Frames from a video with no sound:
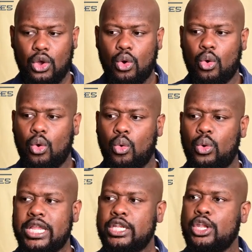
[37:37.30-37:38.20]

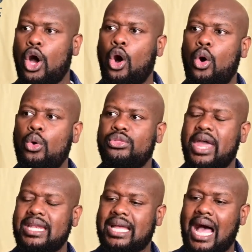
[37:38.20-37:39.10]
we know
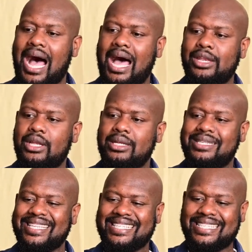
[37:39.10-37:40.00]
that God
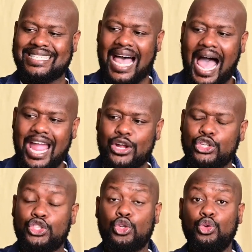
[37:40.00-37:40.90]

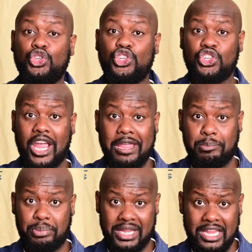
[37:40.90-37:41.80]
desires to shape
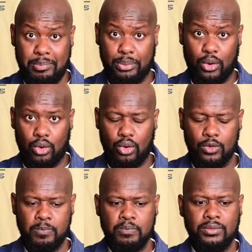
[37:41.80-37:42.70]
people
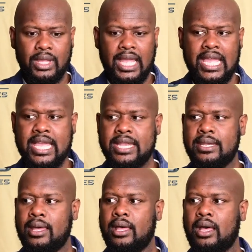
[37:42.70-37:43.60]

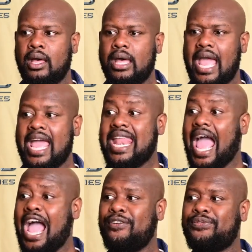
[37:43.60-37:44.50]
in and
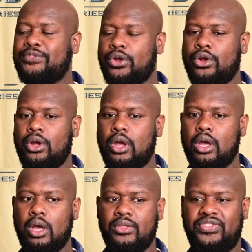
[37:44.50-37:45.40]
after
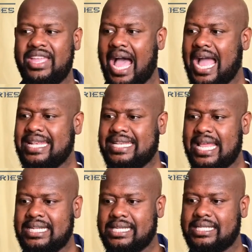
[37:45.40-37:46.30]
the
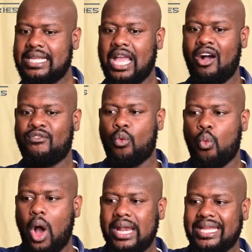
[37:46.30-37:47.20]
identity of
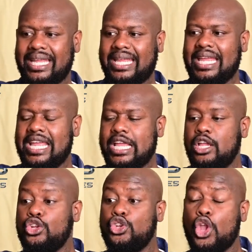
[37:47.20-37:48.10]
what he
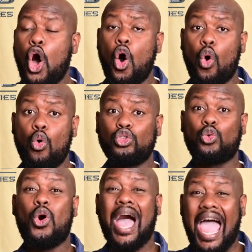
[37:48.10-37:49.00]
knows
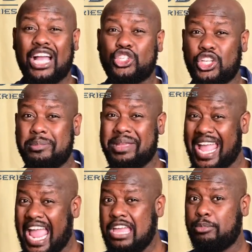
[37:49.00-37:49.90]
will actually be
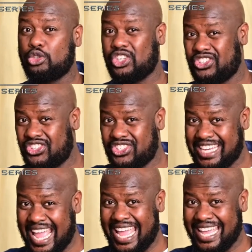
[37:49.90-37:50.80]
able to
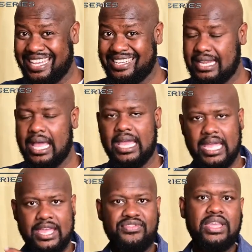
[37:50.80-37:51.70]
stand
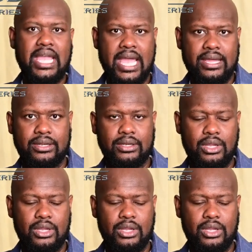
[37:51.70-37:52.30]
in the end